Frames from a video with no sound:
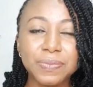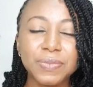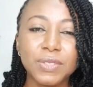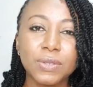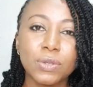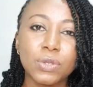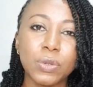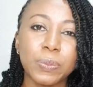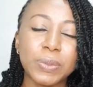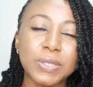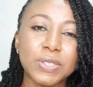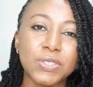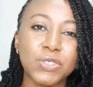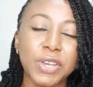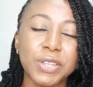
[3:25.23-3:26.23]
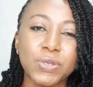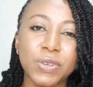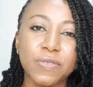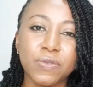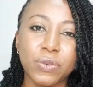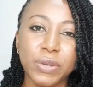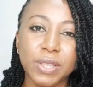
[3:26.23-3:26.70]
so please try to
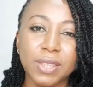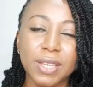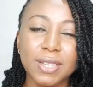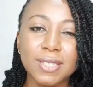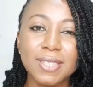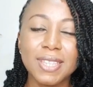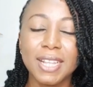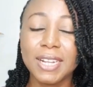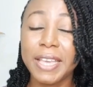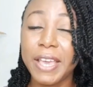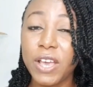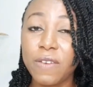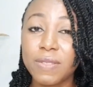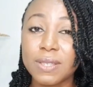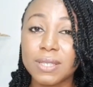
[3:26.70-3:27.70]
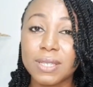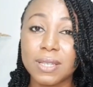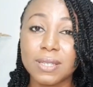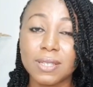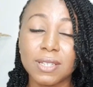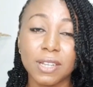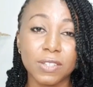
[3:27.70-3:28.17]
avoid it. Then care of the
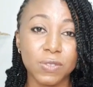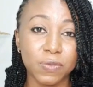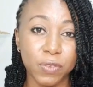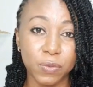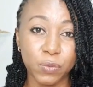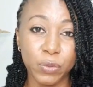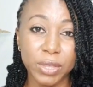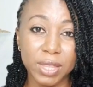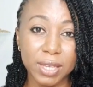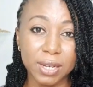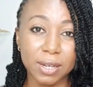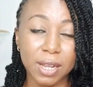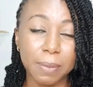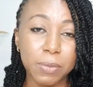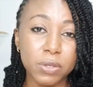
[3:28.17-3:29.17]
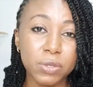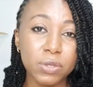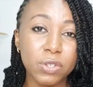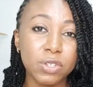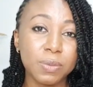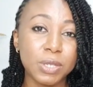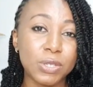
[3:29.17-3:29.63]
skin starts from within. I'm also
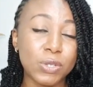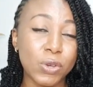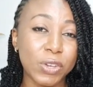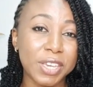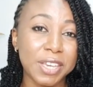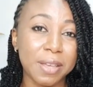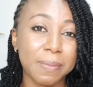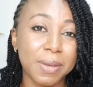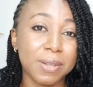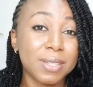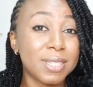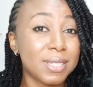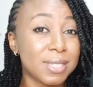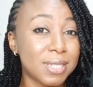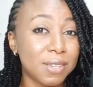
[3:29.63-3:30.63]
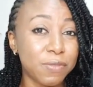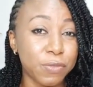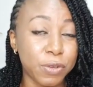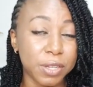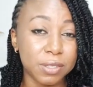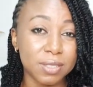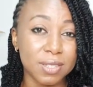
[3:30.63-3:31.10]
going to be talking about eating for
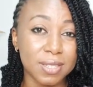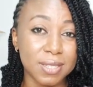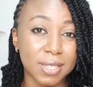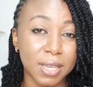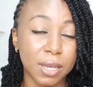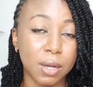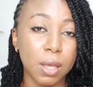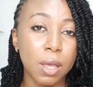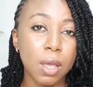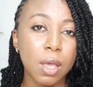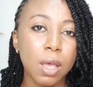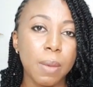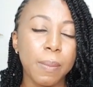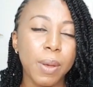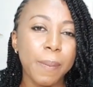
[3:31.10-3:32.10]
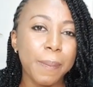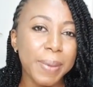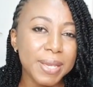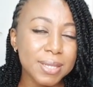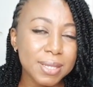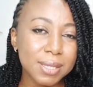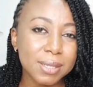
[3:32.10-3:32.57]
healthy skin, but
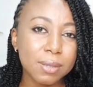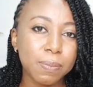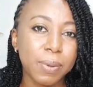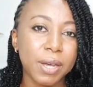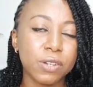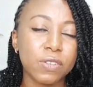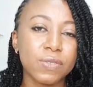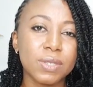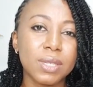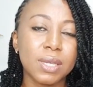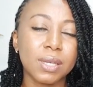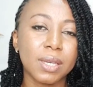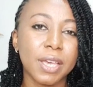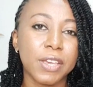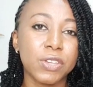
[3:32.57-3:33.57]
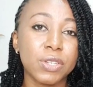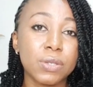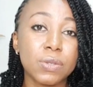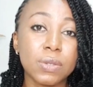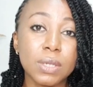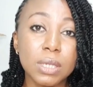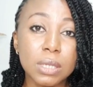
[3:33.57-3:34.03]
basically part of skincare, you need
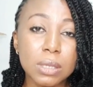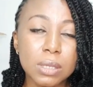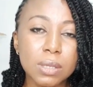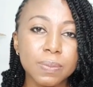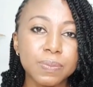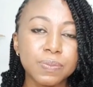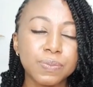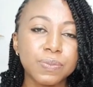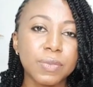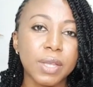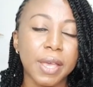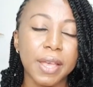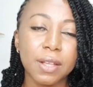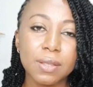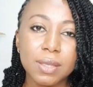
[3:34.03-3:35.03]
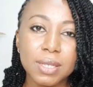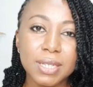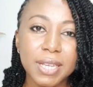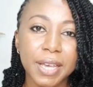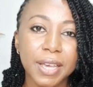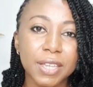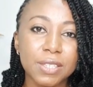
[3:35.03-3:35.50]
to eat healthy
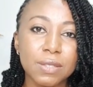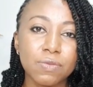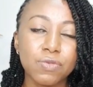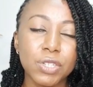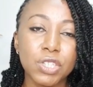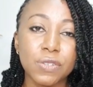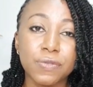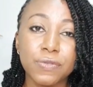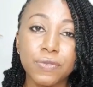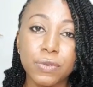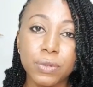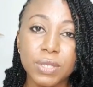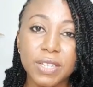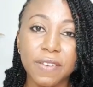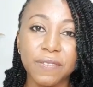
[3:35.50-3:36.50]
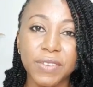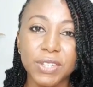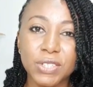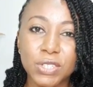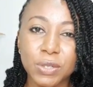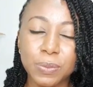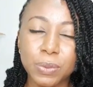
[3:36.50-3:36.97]
diet rich in fruits and
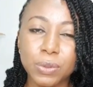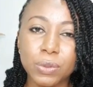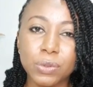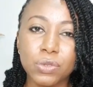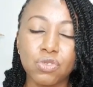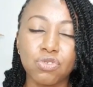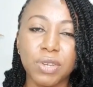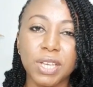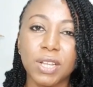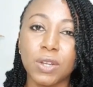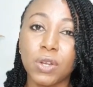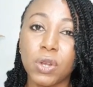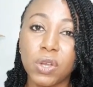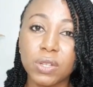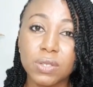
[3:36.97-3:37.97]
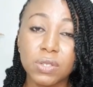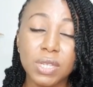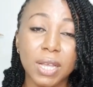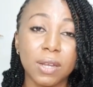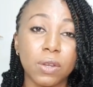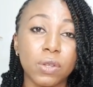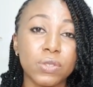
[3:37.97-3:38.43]
vegetables, drink lots
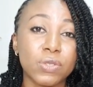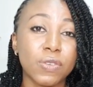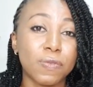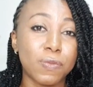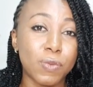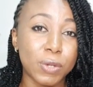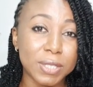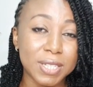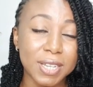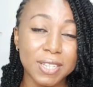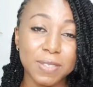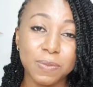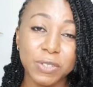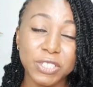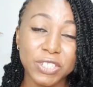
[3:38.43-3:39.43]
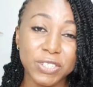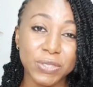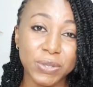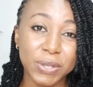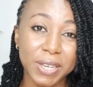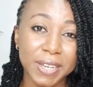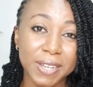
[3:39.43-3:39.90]
and lots of water as much as
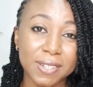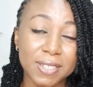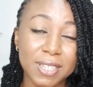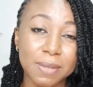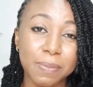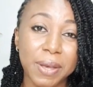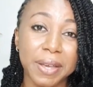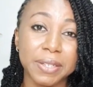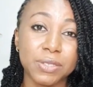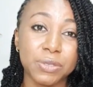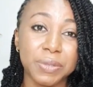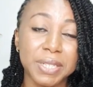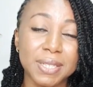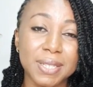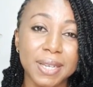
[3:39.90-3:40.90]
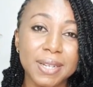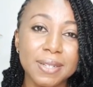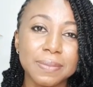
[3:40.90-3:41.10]
you can, keep hydrated,